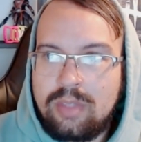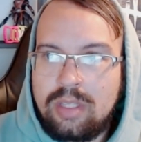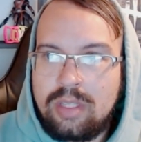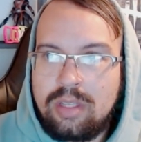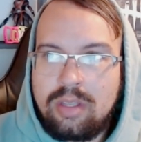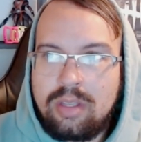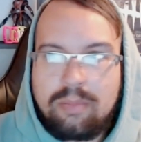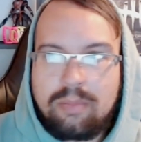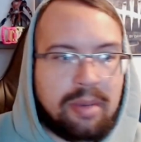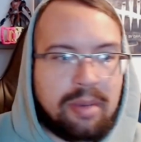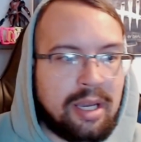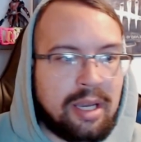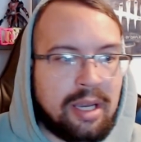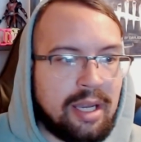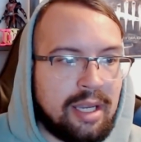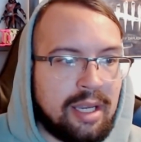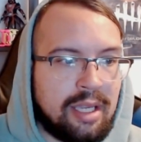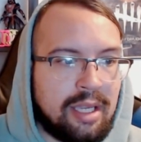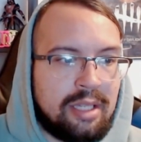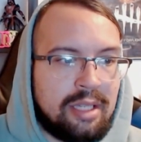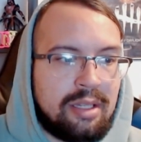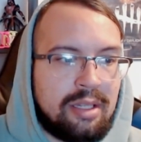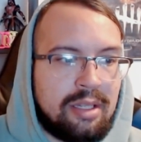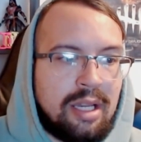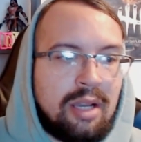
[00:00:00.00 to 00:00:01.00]

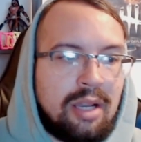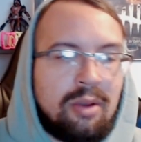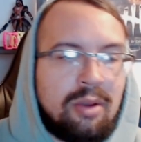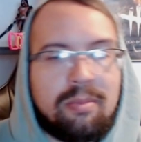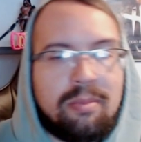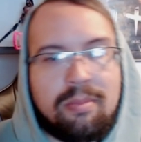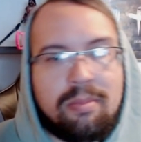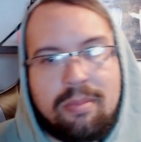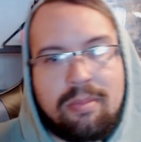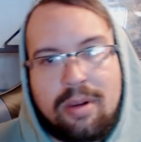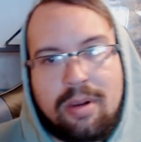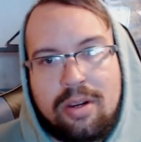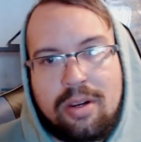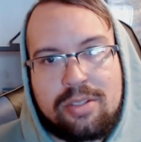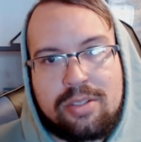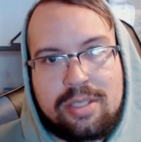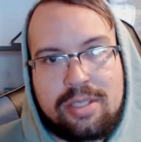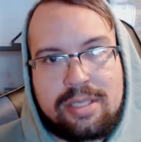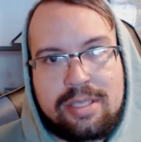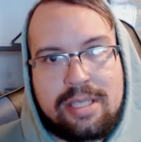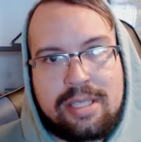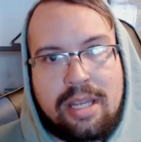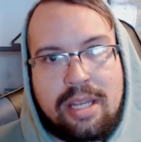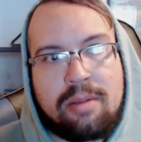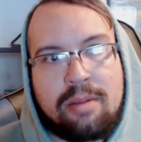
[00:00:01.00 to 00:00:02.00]
behind how ours is
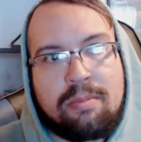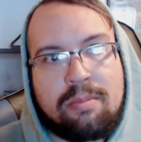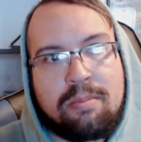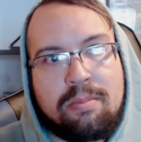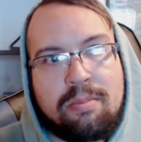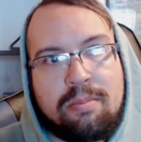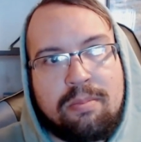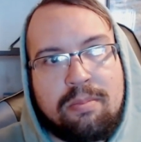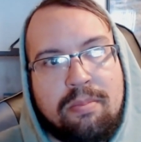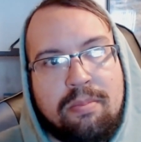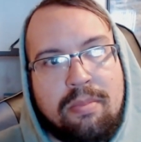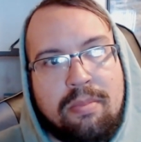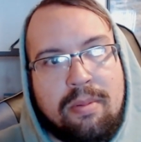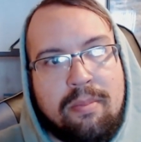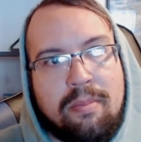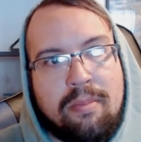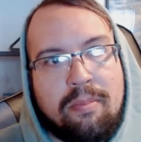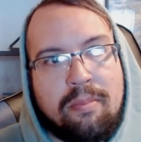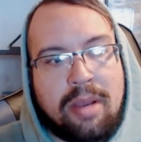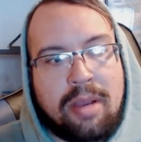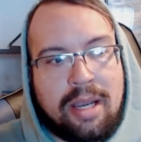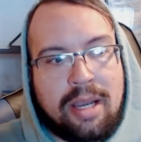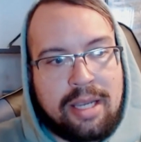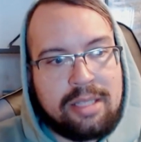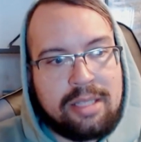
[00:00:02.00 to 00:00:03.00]
set up, behind the